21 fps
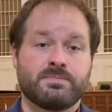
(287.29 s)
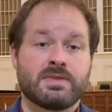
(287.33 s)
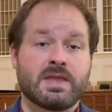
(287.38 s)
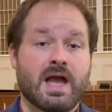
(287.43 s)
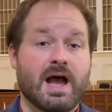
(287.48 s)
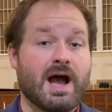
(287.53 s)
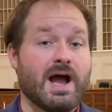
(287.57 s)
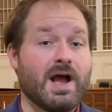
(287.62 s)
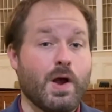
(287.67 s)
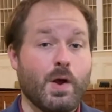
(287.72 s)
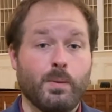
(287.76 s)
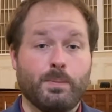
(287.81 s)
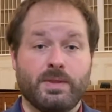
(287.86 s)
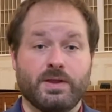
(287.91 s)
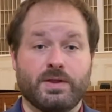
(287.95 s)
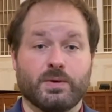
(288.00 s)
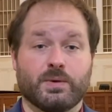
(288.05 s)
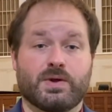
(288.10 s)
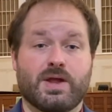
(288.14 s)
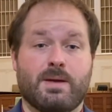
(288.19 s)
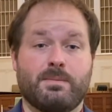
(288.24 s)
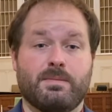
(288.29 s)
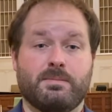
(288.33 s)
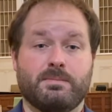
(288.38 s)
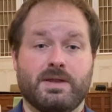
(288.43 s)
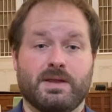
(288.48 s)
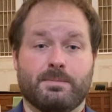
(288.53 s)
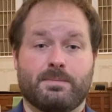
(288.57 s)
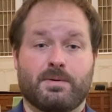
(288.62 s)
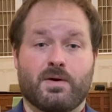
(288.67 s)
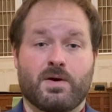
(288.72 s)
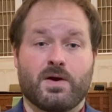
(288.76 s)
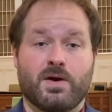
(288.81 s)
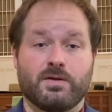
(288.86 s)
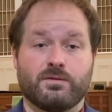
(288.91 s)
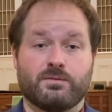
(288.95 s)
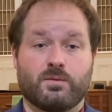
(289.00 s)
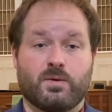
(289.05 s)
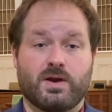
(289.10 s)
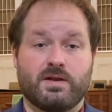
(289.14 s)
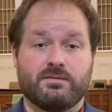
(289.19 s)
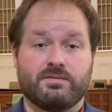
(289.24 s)
I hope that you'll come and be a part
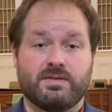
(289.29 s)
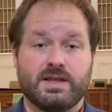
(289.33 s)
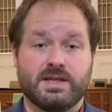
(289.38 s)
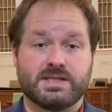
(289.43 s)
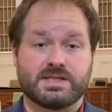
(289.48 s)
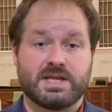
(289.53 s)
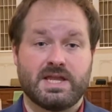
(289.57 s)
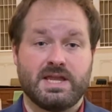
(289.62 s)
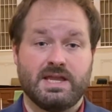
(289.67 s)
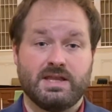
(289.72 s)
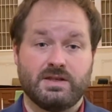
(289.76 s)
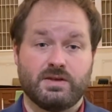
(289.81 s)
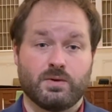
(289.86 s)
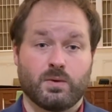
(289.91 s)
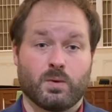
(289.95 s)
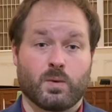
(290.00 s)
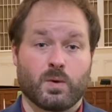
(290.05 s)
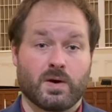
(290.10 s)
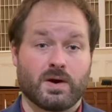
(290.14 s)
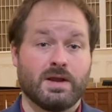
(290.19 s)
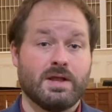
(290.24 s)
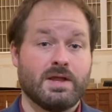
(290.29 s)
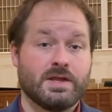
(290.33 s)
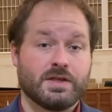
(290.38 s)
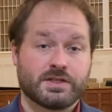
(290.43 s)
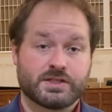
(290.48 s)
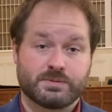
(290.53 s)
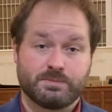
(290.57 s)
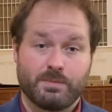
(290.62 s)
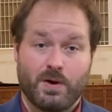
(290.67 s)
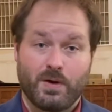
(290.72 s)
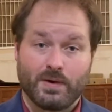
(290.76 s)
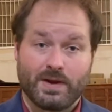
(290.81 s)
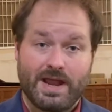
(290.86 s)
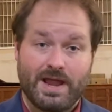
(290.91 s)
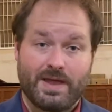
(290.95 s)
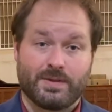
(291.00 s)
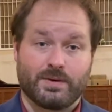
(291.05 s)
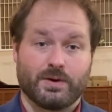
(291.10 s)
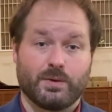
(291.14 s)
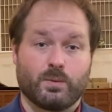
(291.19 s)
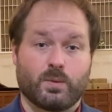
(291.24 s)
of one of these indoor small
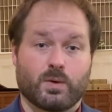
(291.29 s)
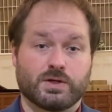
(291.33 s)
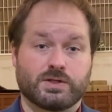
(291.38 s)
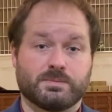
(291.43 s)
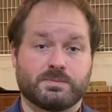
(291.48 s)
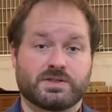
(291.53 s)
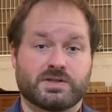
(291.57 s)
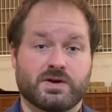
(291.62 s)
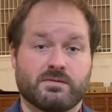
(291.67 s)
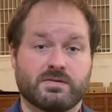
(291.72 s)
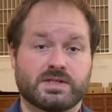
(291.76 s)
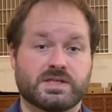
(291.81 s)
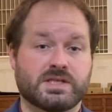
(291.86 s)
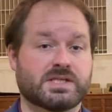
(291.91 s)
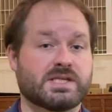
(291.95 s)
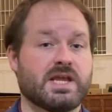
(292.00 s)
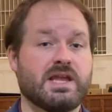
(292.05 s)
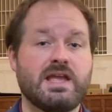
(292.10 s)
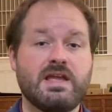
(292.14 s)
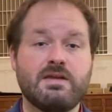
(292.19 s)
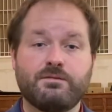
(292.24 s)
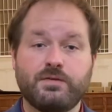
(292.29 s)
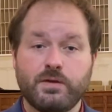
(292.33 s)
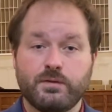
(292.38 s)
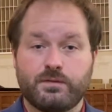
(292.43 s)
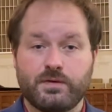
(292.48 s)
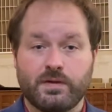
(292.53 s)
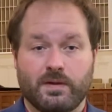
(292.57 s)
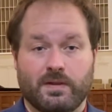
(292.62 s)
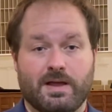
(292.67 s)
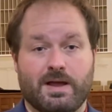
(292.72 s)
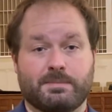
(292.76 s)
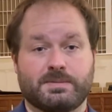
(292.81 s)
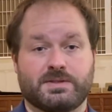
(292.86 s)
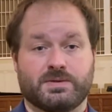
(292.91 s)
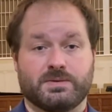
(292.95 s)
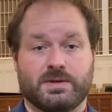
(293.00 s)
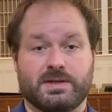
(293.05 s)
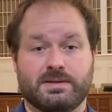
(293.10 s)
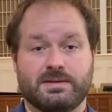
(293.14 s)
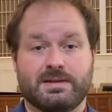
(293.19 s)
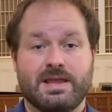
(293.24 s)
gathering worship services if you feel up
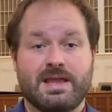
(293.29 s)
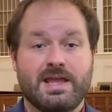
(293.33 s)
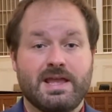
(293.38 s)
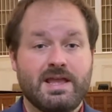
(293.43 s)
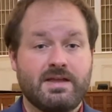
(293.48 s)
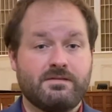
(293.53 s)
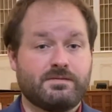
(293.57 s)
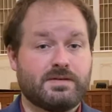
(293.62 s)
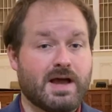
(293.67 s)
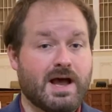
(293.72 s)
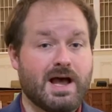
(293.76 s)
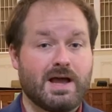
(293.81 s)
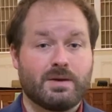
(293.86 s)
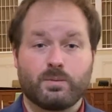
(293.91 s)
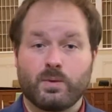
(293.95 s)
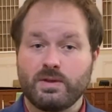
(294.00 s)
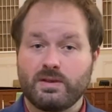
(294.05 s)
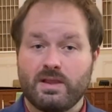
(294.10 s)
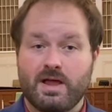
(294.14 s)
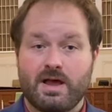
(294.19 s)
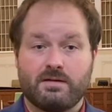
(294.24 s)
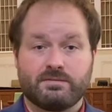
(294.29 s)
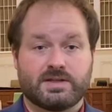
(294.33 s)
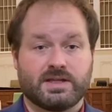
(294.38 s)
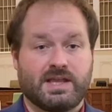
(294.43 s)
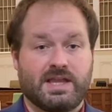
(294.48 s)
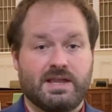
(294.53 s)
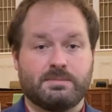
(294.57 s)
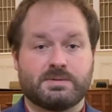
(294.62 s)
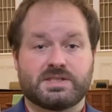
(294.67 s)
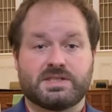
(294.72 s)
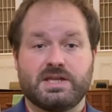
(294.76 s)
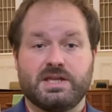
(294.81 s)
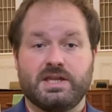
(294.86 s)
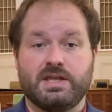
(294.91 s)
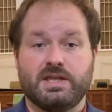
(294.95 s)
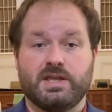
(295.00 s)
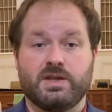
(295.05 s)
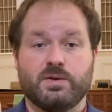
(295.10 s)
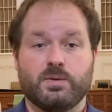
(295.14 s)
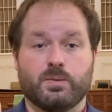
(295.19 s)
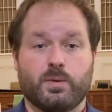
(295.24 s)
to it. If not, we'd love to keep
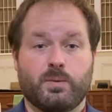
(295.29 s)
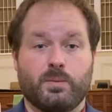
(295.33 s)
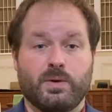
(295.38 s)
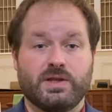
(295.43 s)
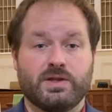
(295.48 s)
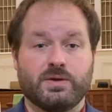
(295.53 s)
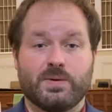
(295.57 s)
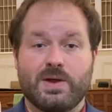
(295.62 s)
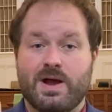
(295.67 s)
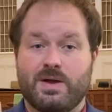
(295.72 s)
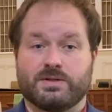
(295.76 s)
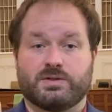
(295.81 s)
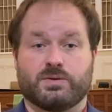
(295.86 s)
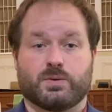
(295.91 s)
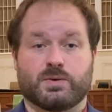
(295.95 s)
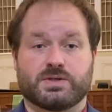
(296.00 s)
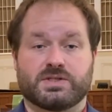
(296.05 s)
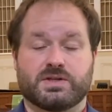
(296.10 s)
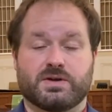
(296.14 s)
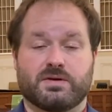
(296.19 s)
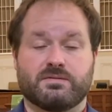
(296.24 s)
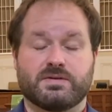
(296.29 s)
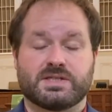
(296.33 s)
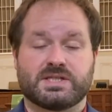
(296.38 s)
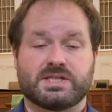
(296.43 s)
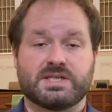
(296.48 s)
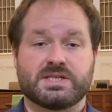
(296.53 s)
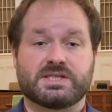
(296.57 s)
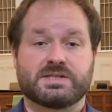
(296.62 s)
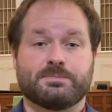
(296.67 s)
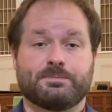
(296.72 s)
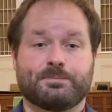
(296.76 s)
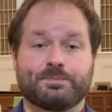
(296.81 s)
seeing you when we do outdoor services.